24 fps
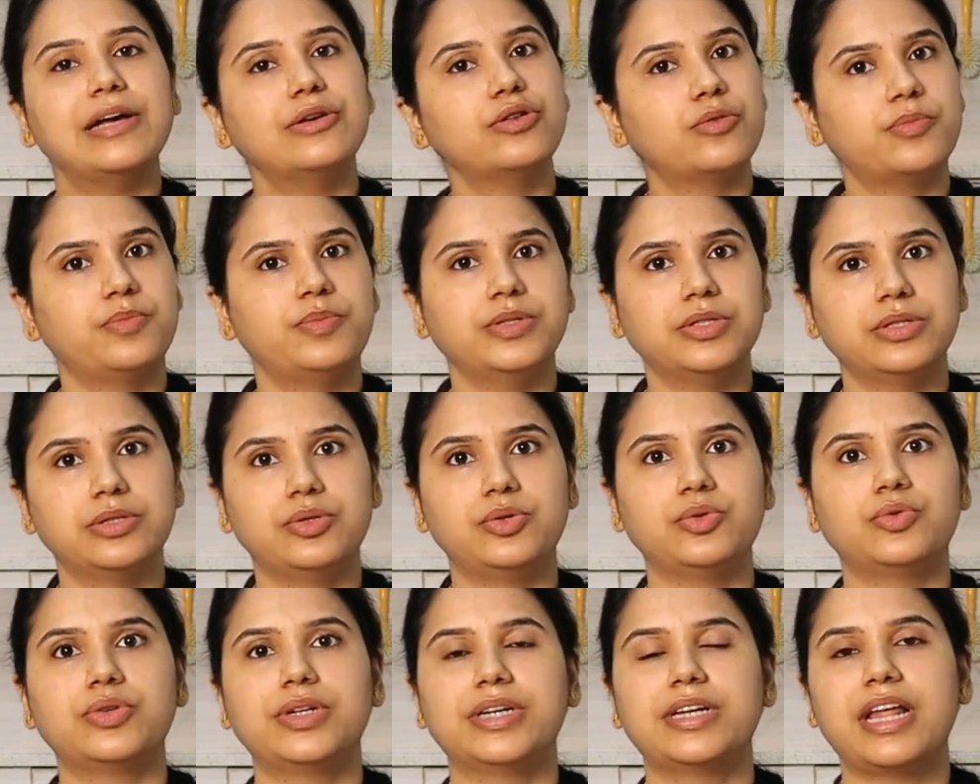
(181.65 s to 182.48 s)
I open the
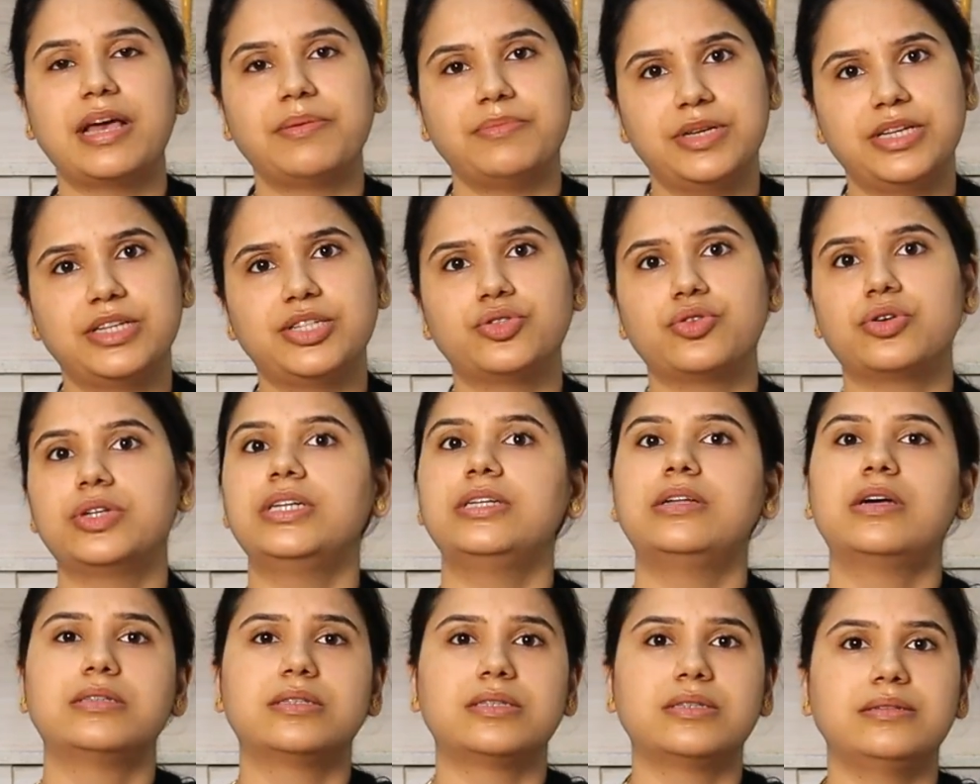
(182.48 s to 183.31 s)
door and I make sure
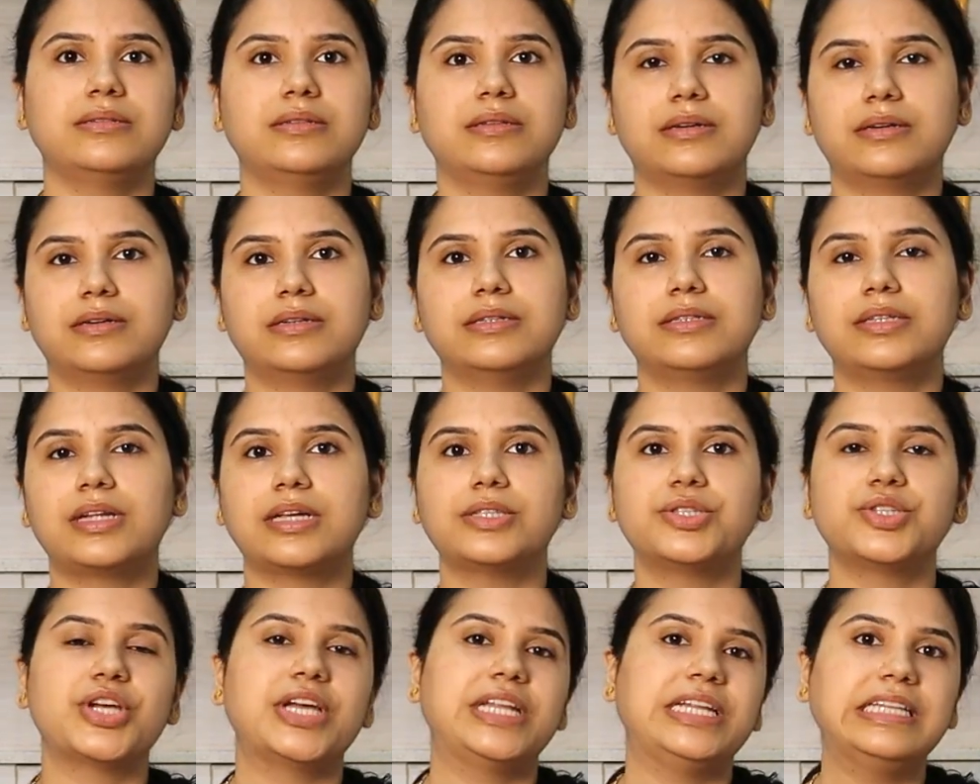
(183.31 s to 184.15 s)
he doesn't uh,
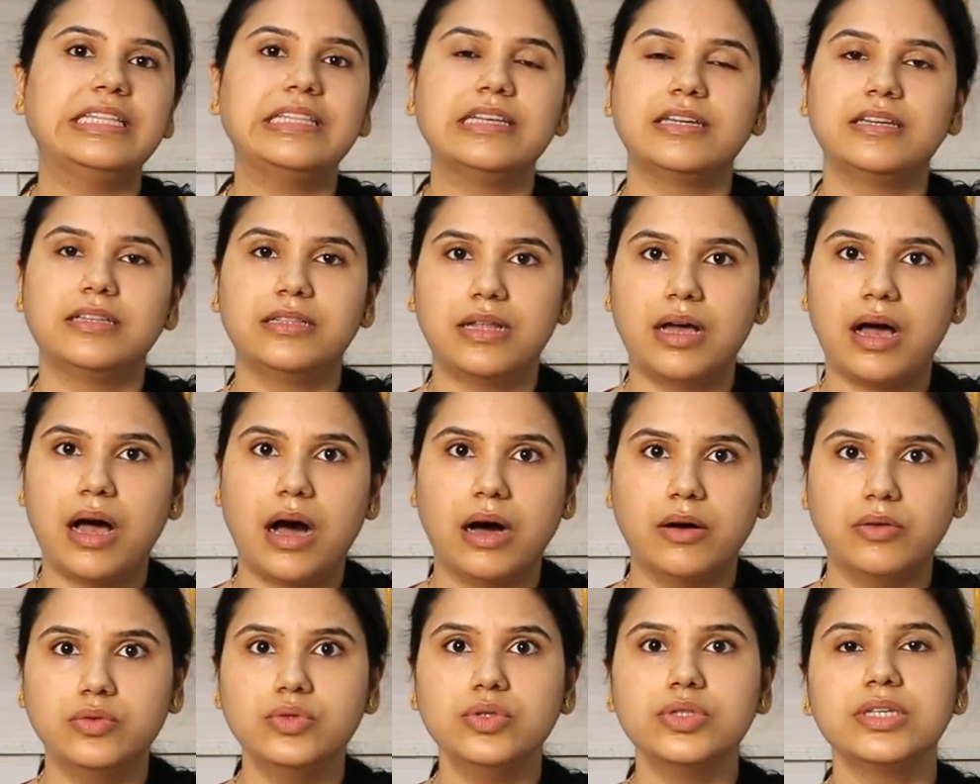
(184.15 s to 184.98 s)
touch anything in the
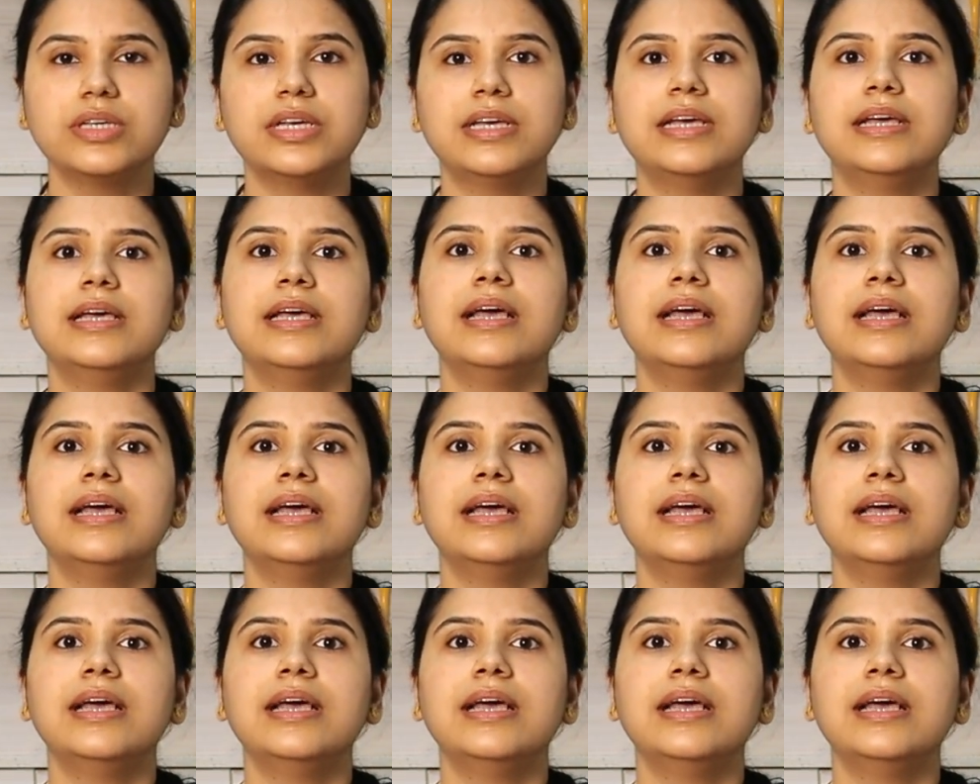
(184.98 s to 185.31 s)
house.